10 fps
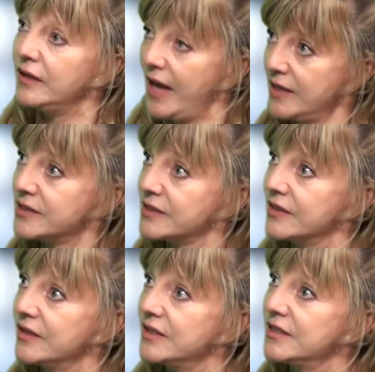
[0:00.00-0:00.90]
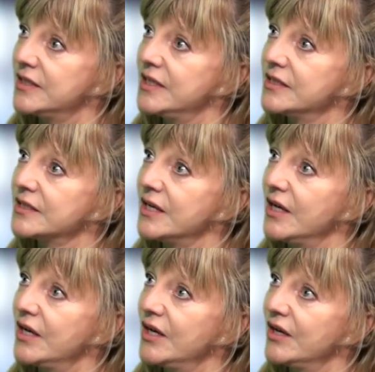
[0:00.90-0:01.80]
Yes, that it is.
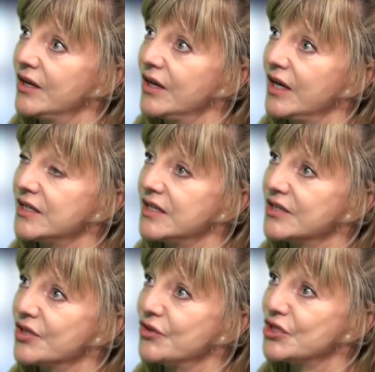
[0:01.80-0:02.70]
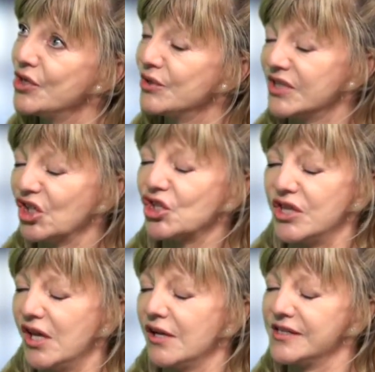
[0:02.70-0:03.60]
There is no such
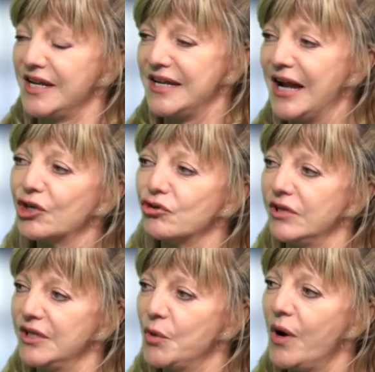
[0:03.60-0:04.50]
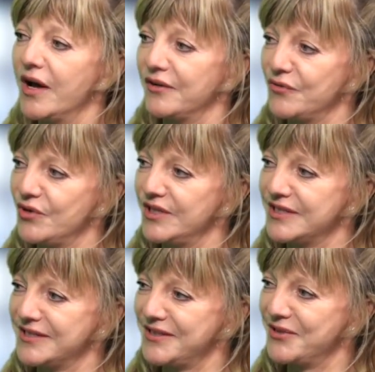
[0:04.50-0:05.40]
thing as a naturally quiet
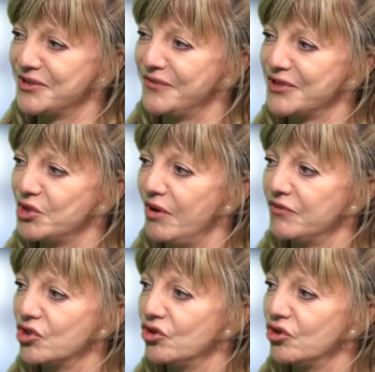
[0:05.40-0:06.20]
voice. Those of us who have